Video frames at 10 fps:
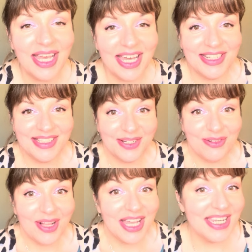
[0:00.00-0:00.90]
And
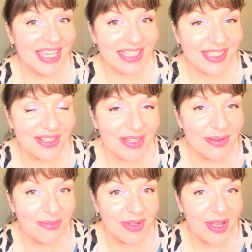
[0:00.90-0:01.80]
until next
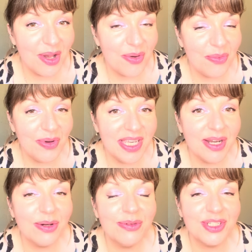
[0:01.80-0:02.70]
time, we
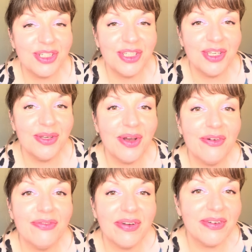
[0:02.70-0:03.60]
are wishing you
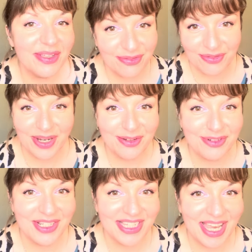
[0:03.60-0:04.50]
a very
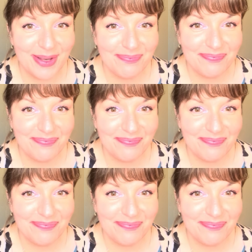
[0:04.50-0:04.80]
fragrant day.